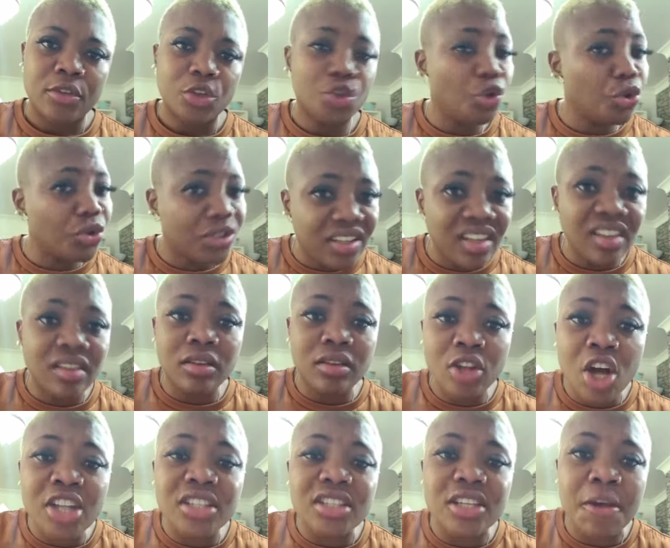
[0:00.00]
You did
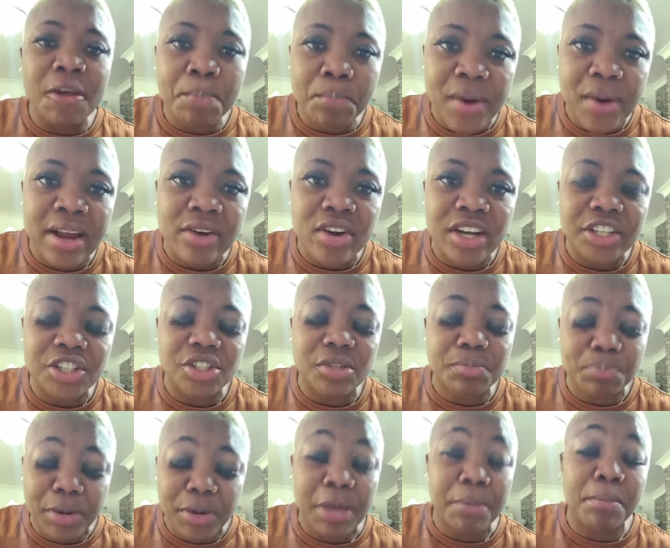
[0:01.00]
not
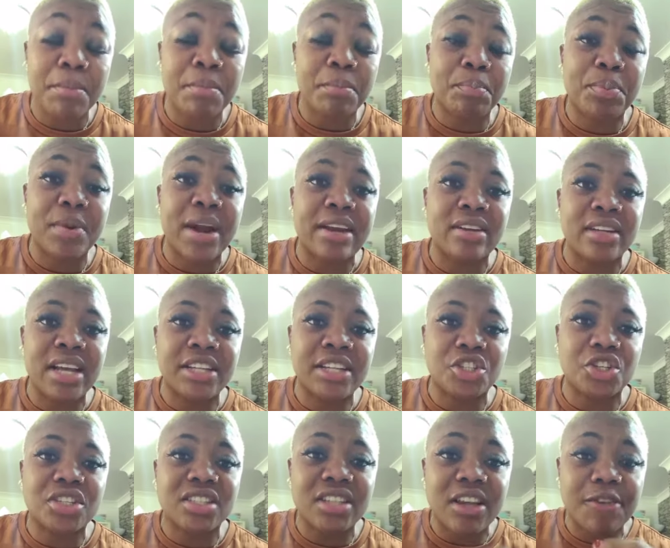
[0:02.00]

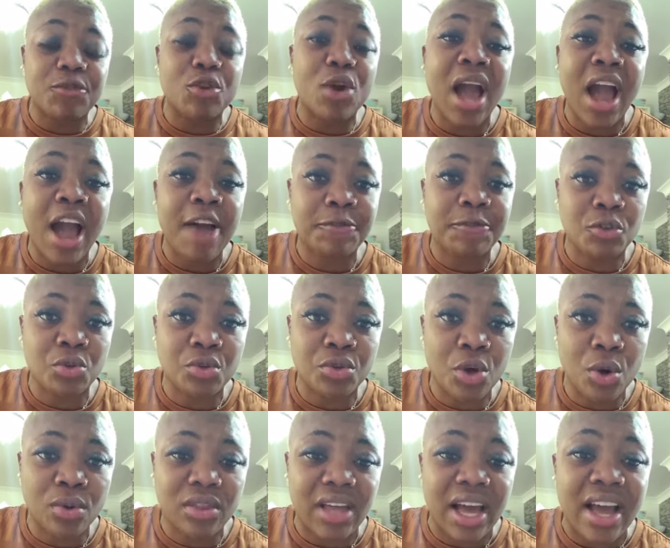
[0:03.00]
impregnate yourself. You have to
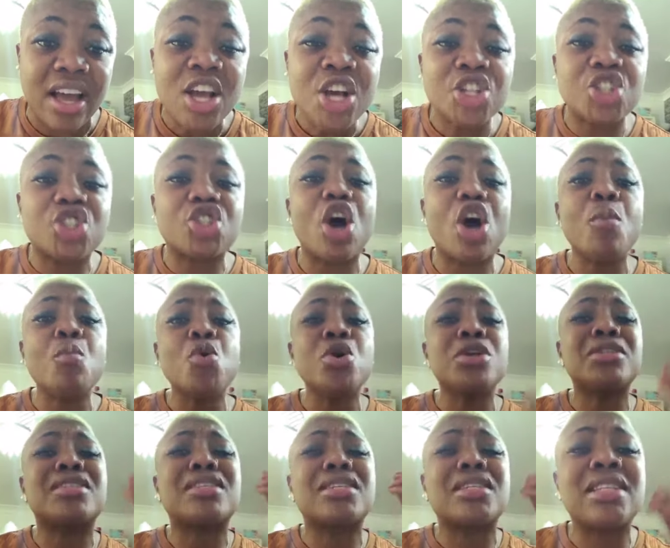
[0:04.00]
know that.
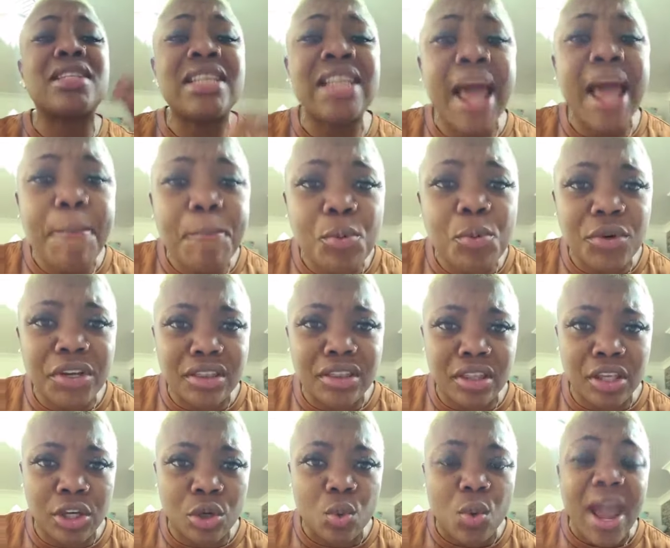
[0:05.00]
Someone slept
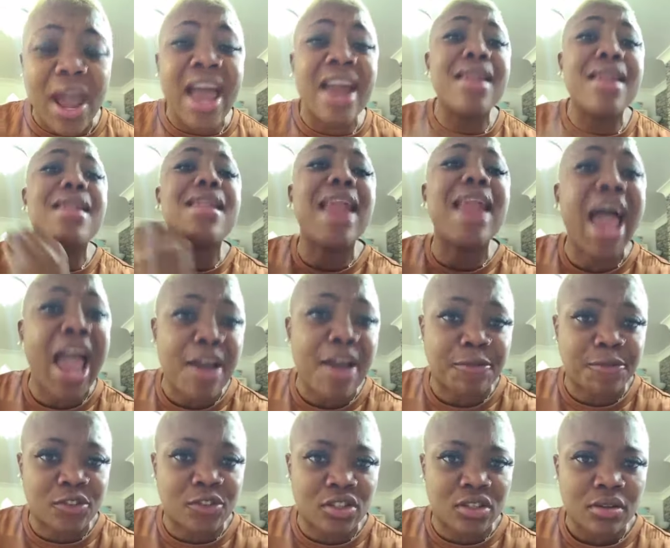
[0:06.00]
with you and
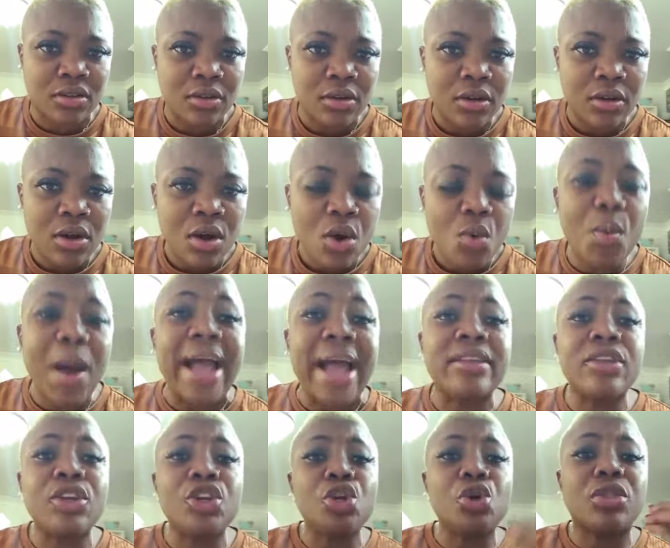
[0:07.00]
left. Why
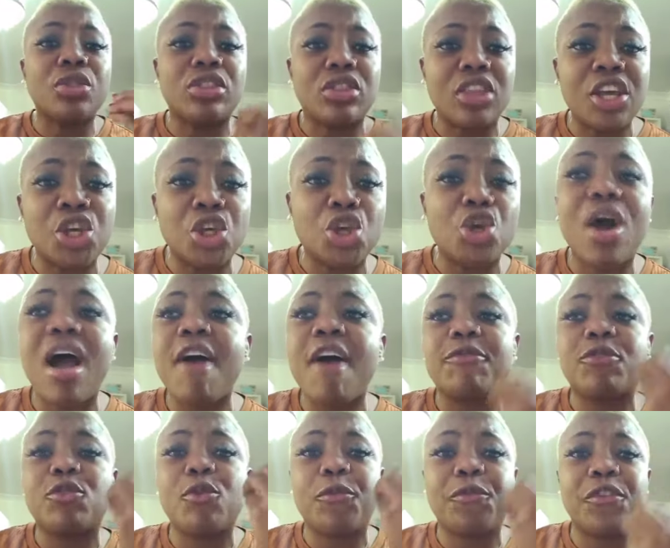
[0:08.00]
do you think you
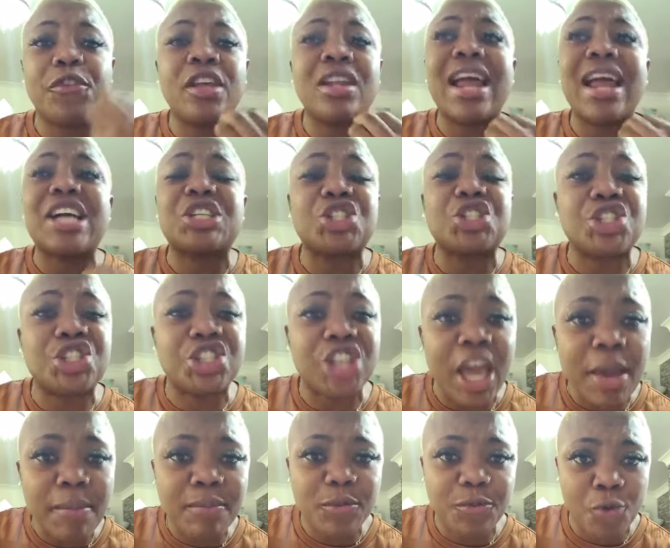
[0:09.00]
have to feel
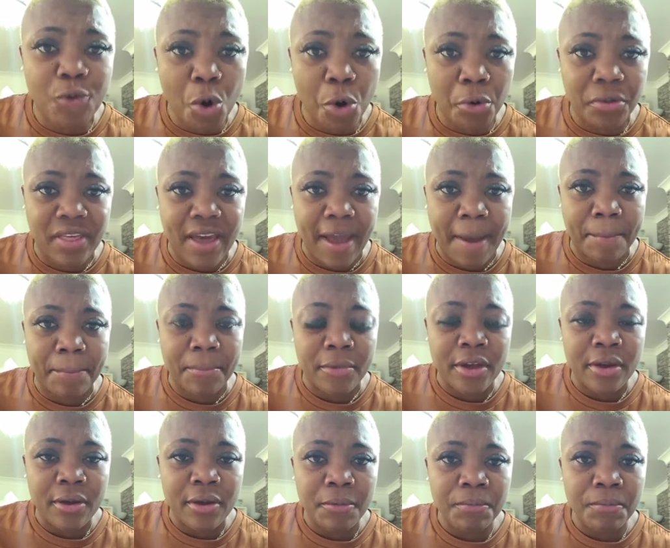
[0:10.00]
ashamed for them?